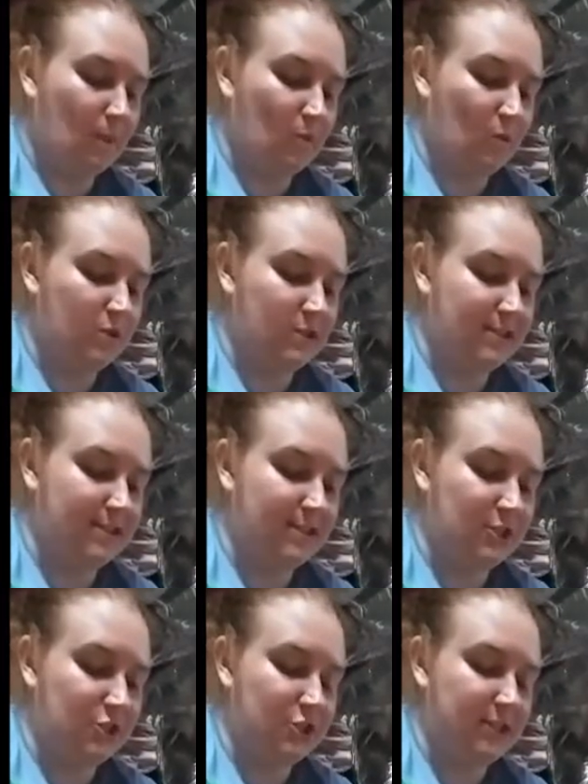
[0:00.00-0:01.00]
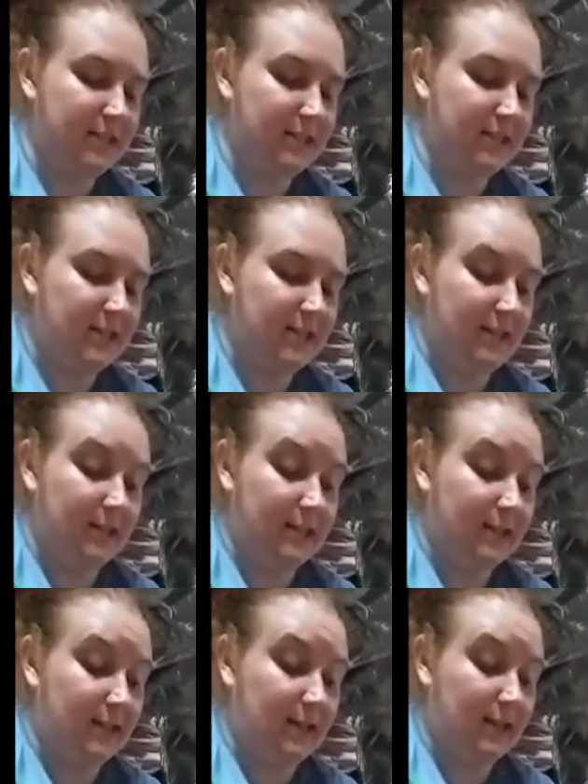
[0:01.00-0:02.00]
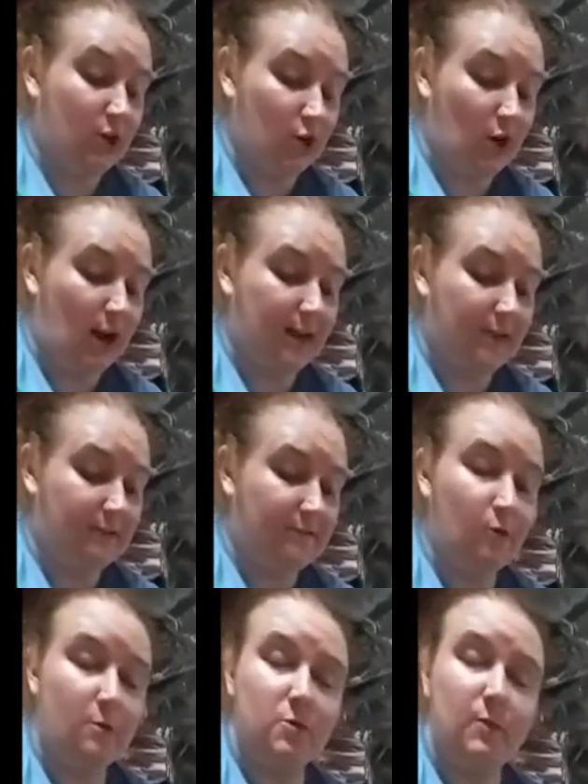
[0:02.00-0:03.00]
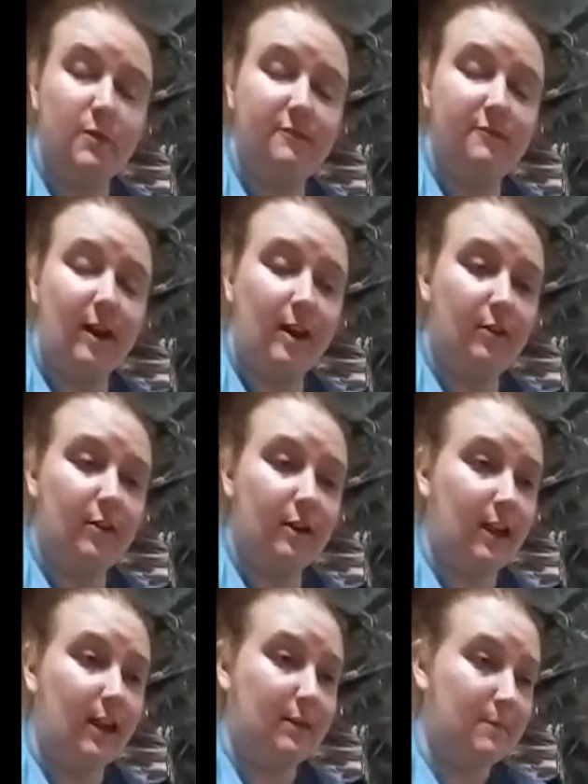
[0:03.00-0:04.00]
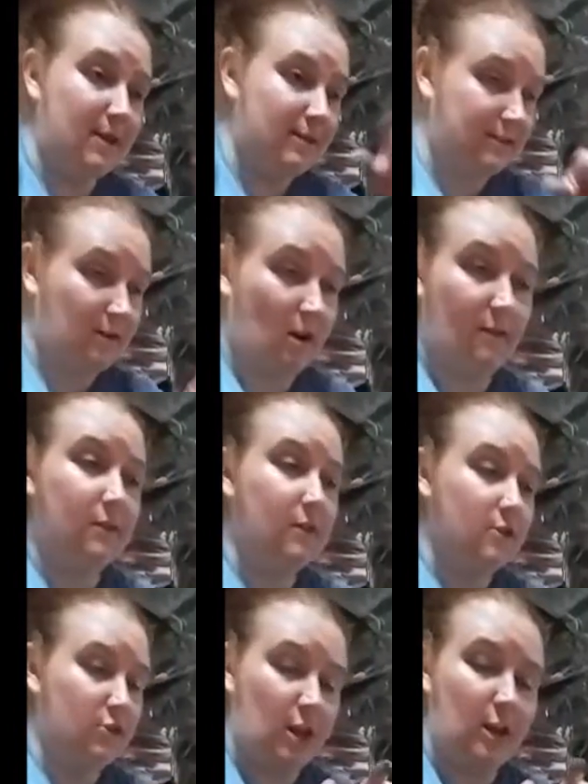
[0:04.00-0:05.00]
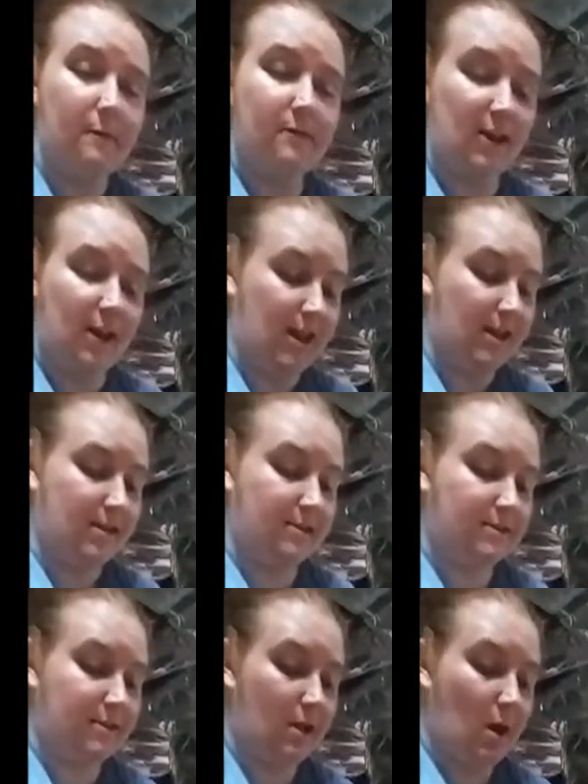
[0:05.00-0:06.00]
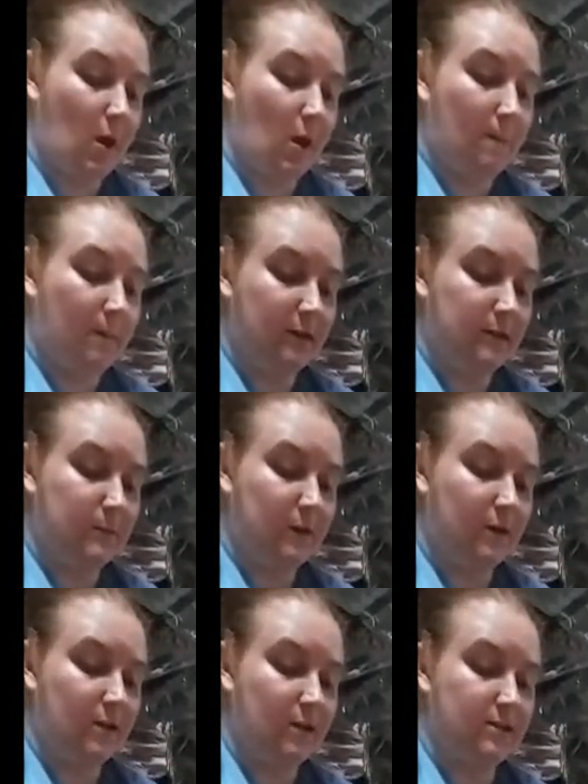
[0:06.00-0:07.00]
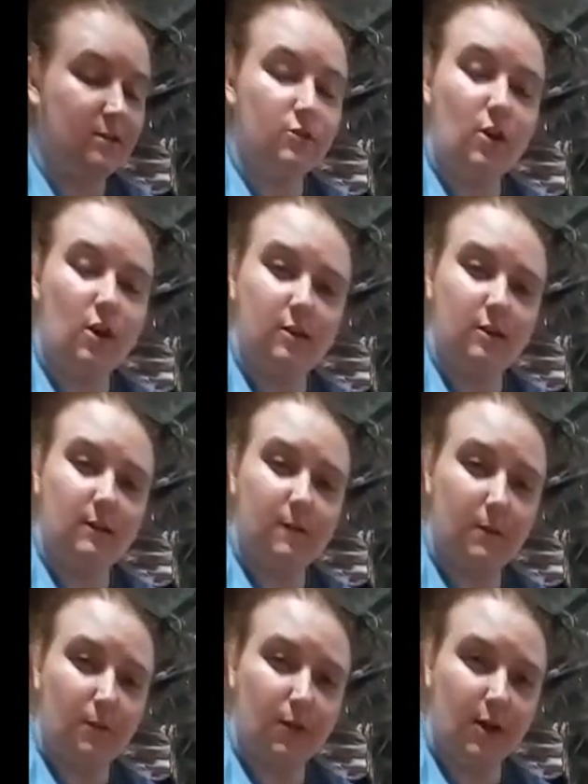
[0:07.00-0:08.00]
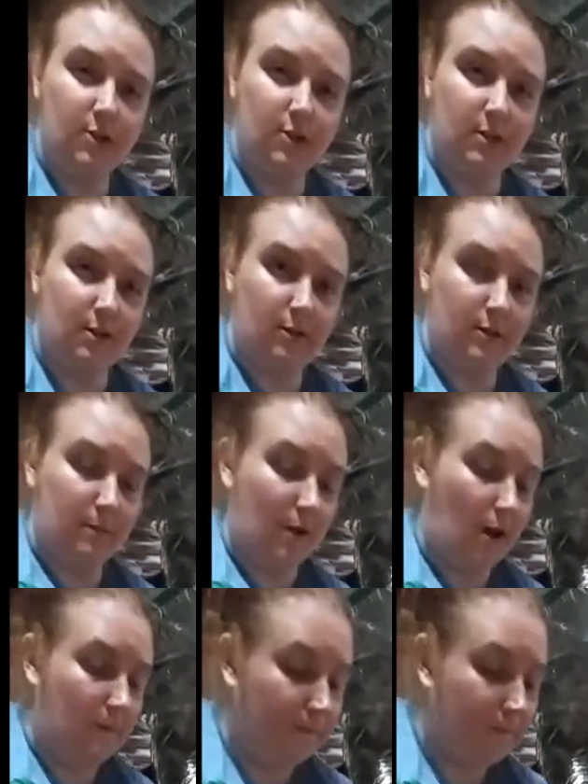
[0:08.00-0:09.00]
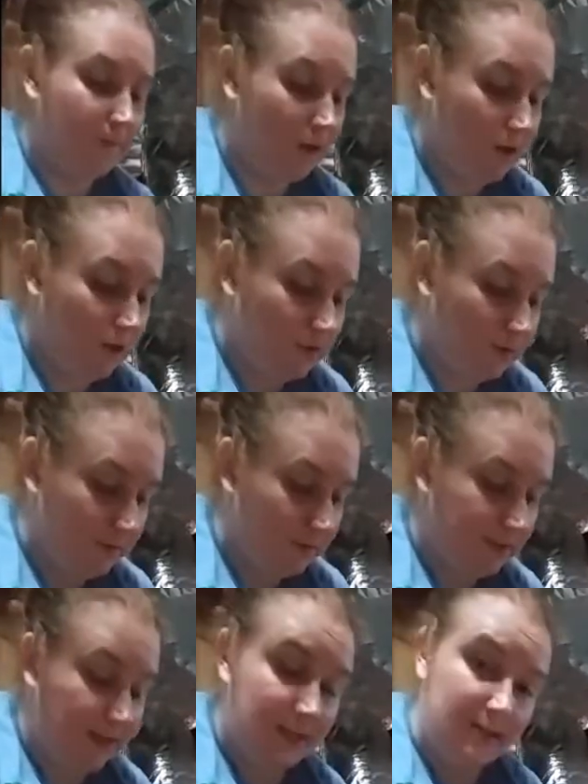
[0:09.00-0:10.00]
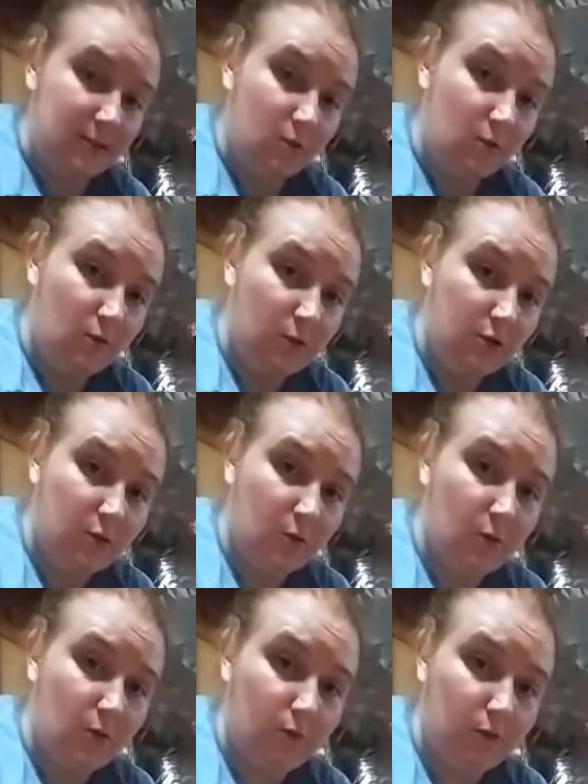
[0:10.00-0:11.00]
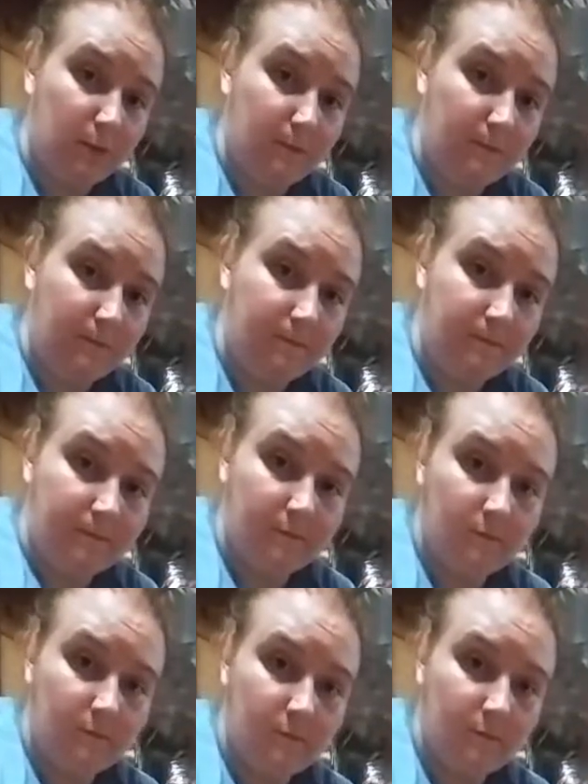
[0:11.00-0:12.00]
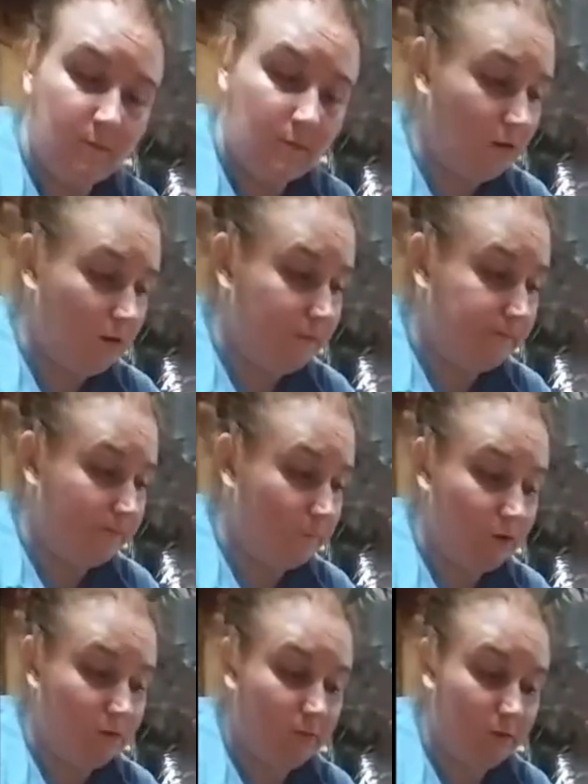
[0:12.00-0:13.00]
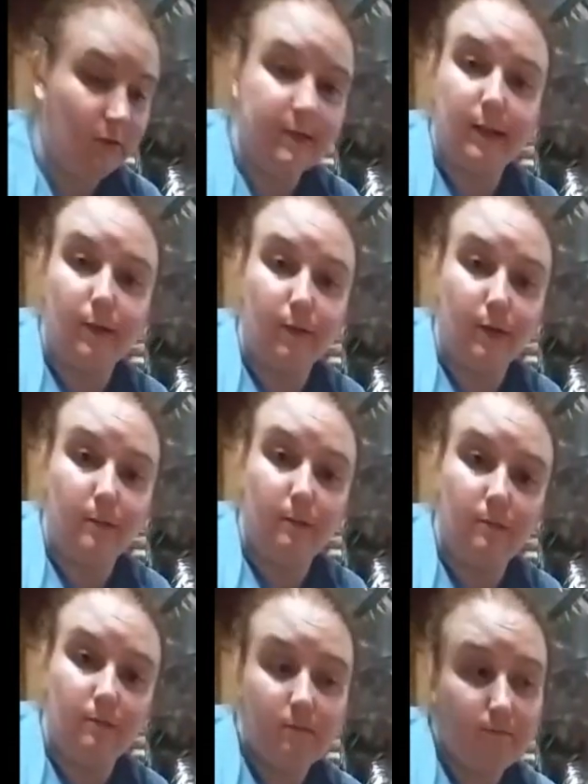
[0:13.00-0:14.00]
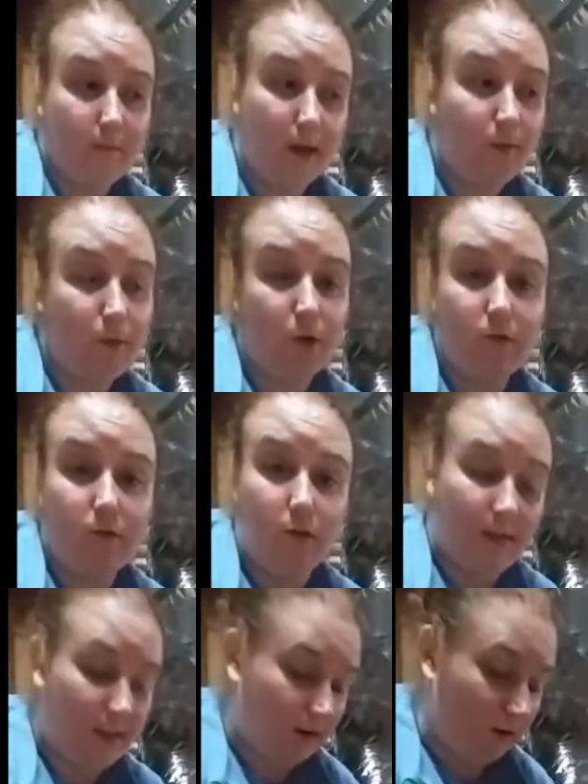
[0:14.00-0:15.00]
which is essentially a crack that forms when firing, and it makes often the shape of an S, but it's because there's not enough compression there in the bottom. So I'm going to take this tool, which is a wooden rib. Well, it looks like a rib made of wood, not that